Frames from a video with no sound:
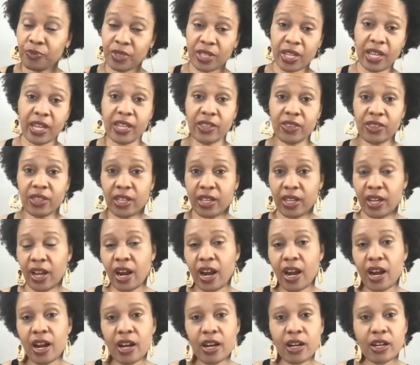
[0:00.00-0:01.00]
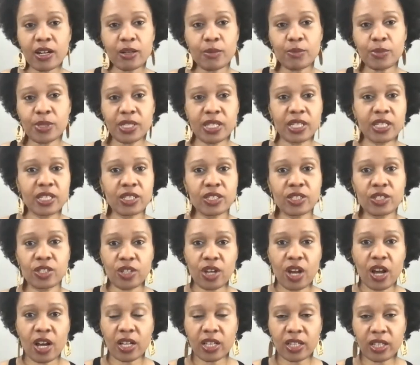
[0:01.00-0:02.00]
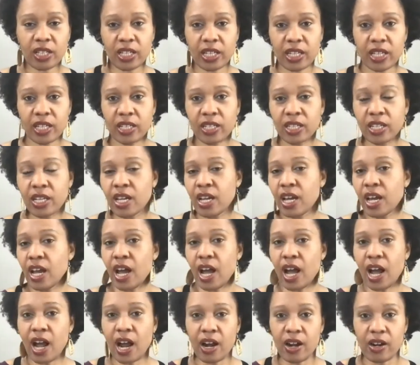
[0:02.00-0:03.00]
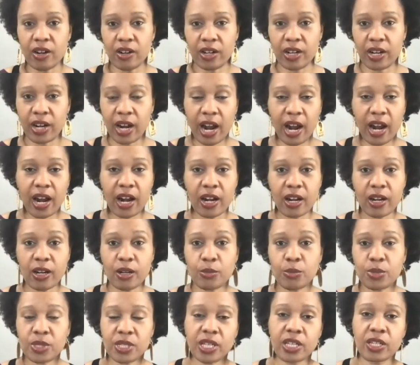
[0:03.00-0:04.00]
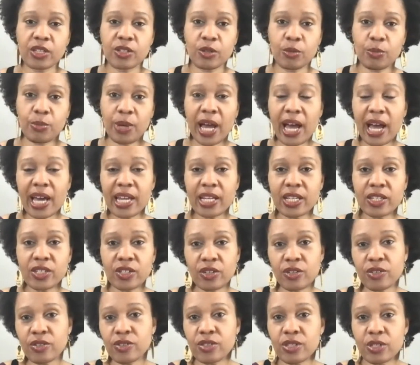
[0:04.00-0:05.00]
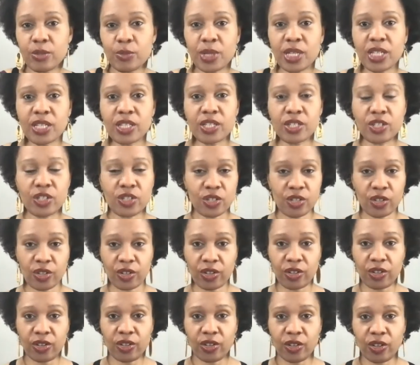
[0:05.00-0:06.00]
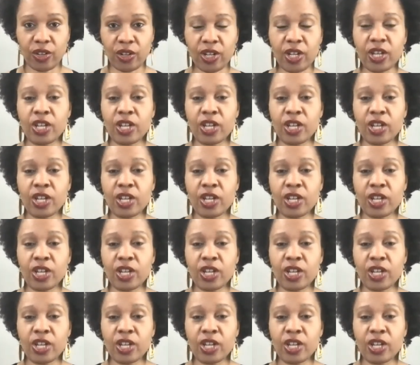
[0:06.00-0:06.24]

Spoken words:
and the carbs in chocolate are carbs, and your body turns them into sugar.